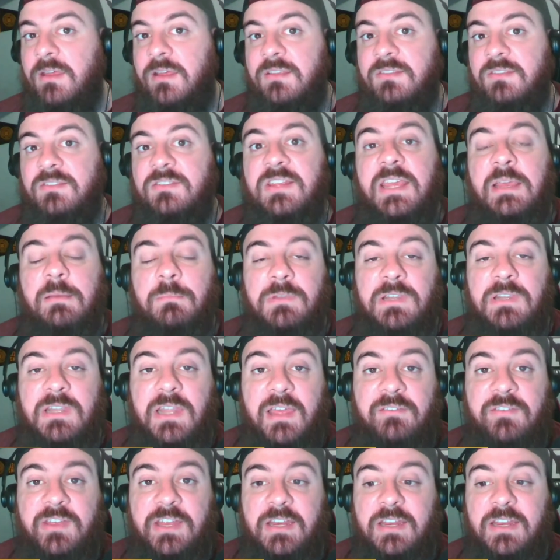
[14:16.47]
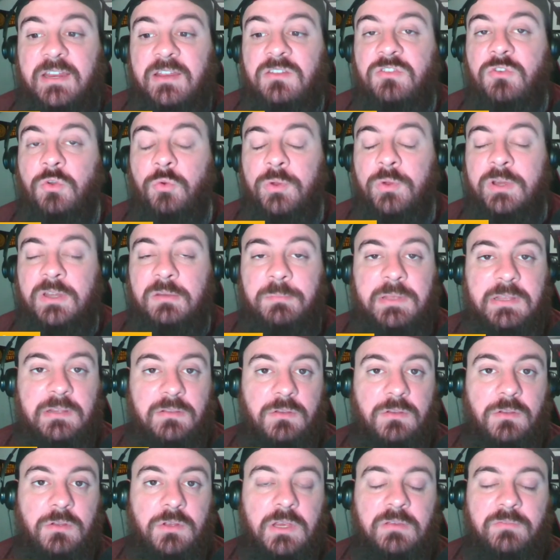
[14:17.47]
Sam Levitt is going to be
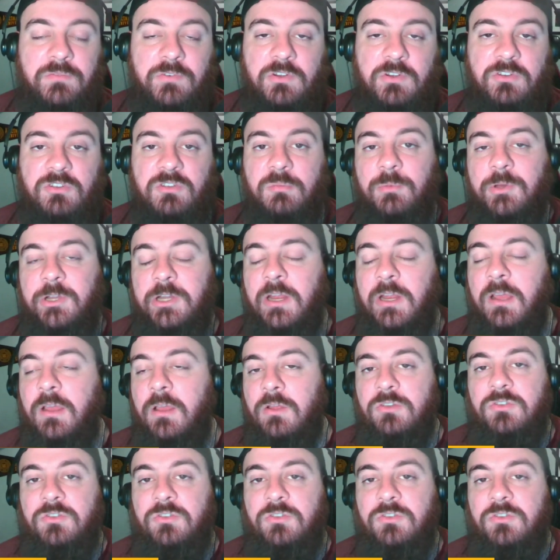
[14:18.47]
looking for someone